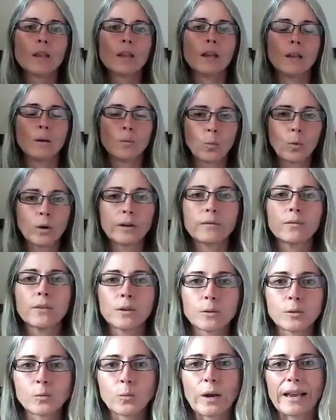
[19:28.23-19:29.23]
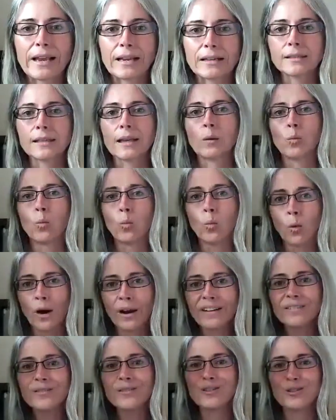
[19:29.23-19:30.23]
And one of those ways, like
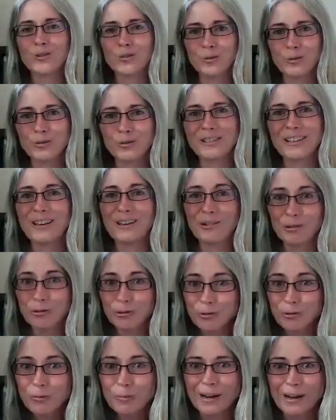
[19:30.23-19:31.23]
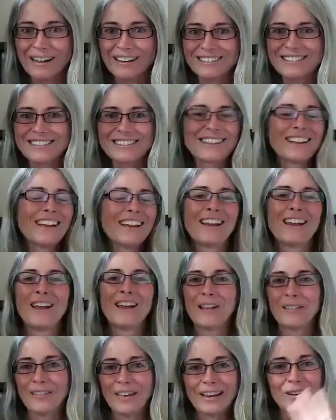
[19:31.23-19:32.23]
one of the tools in your toolbox,
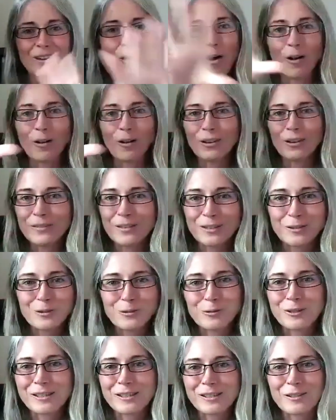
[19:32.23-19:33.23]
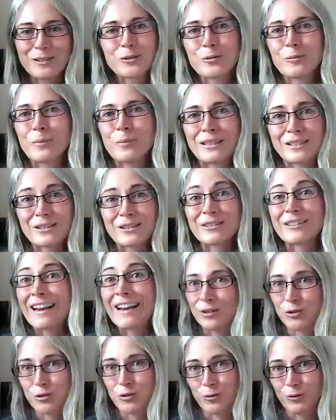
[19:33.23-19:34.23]
like all of the tools in your toolbox are
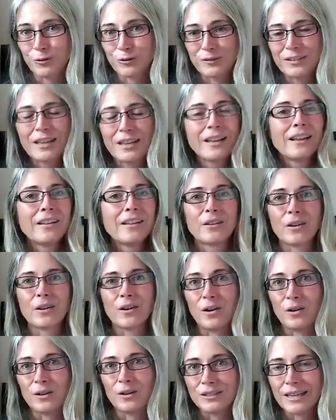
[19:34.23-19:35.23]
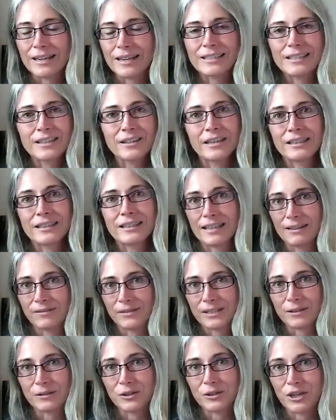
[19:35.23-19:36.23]
natural. They're all dietary and
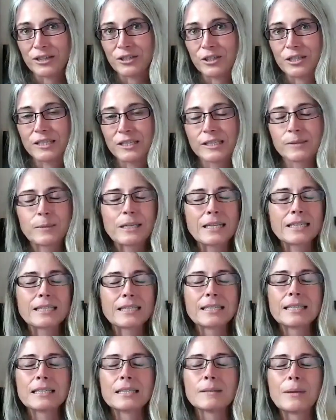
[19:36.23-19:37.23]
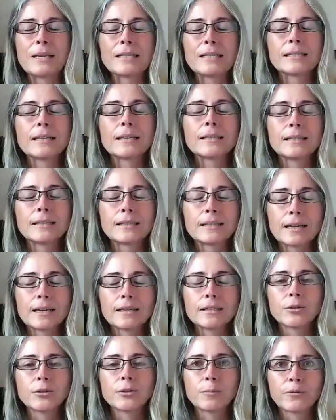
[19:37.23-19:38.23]
lifestyle changes, because this makes
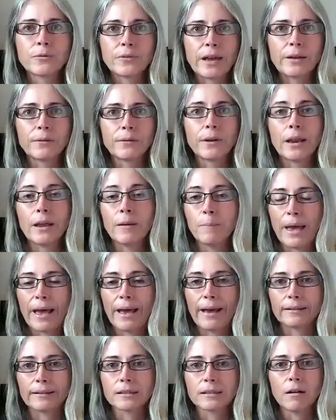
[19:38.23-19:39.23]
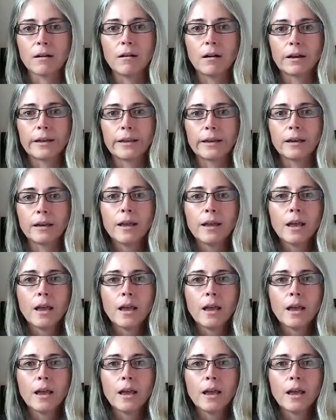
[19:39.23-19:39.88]
such a profound impact on